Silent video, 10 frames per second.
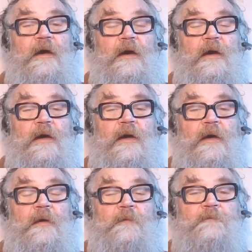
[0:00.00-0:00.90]

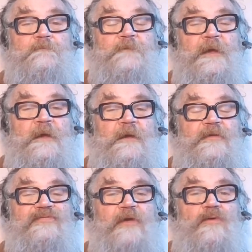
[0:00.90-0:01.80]
Um,
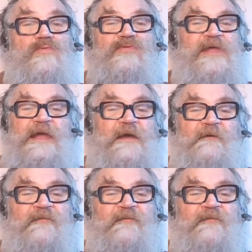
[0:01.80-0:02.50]
so the,